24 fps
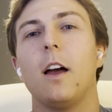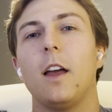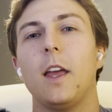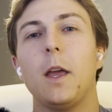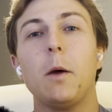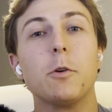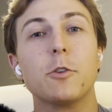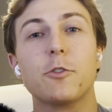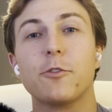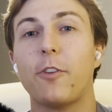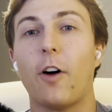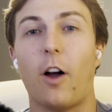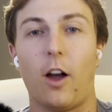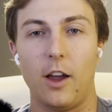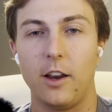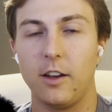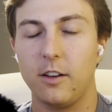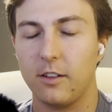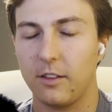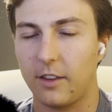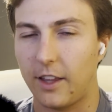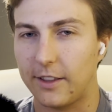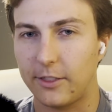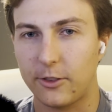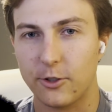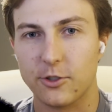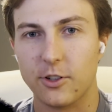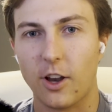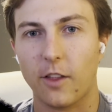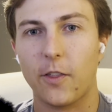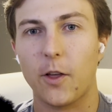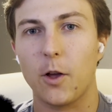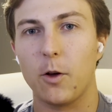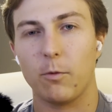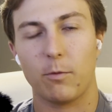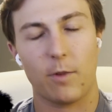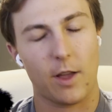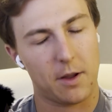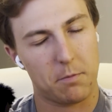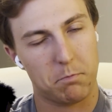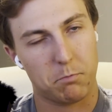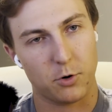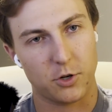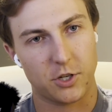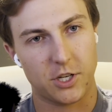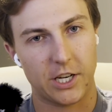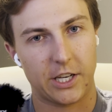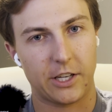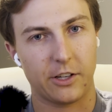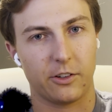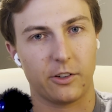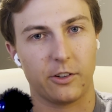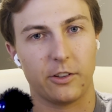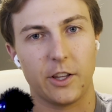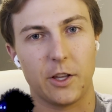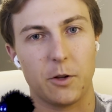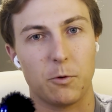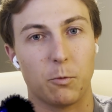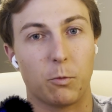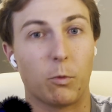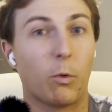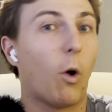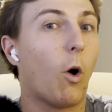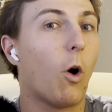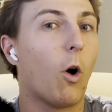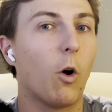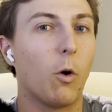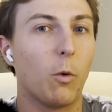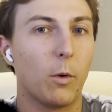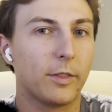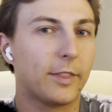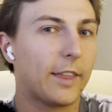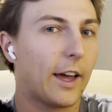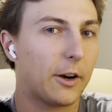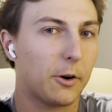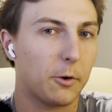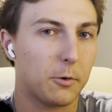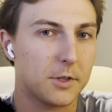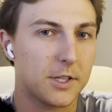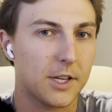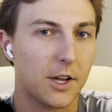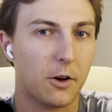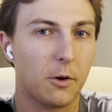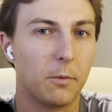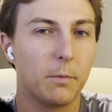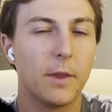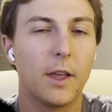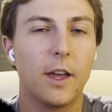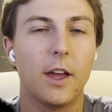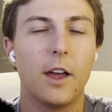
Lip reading: It was fine. Like, there's nothing like particularly wrong with that hotel.